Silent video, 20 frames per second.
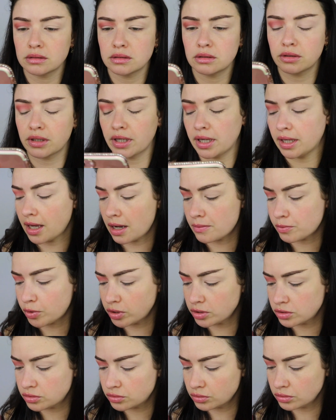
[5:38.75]
Okay, I'm
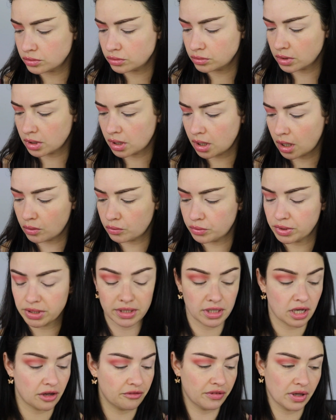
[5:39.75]
going to go
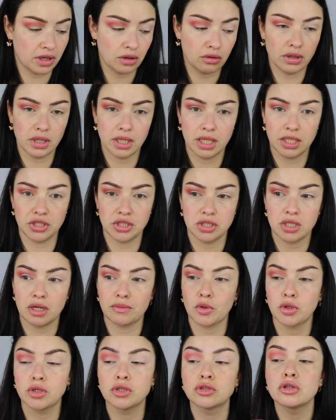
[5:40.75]
with café con leche, and
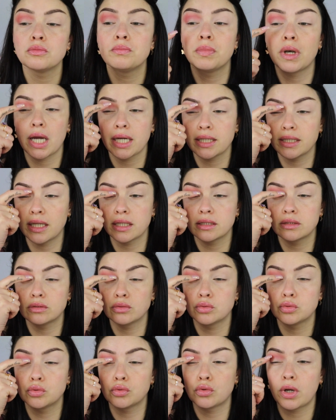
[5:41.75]
I'm going to apply that
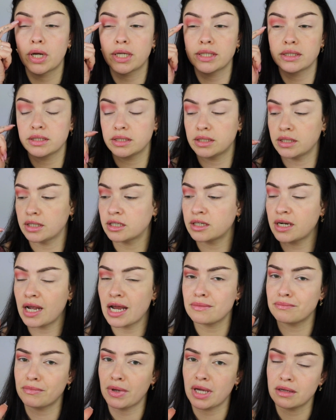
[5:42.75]
right here,
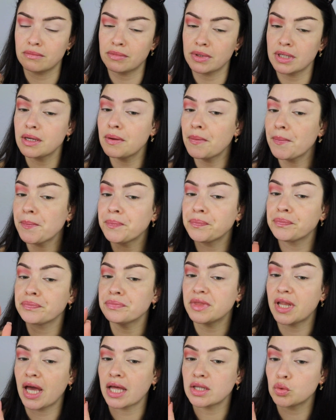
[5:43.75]
and maybe
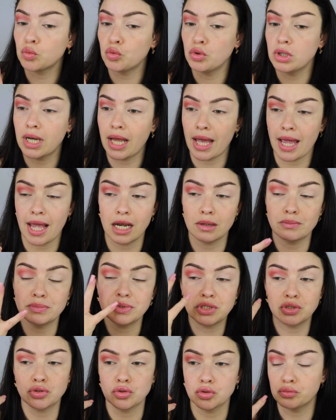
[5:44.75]
that will help
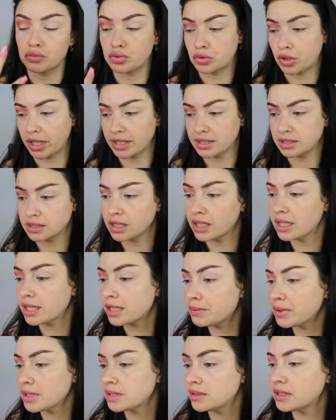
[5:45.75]
to brighten a
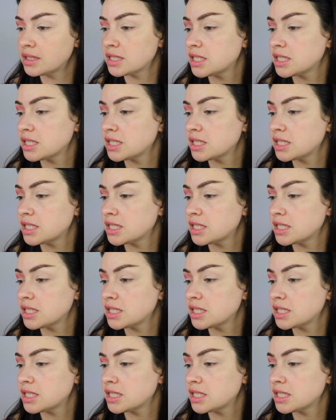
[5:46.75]
little bit the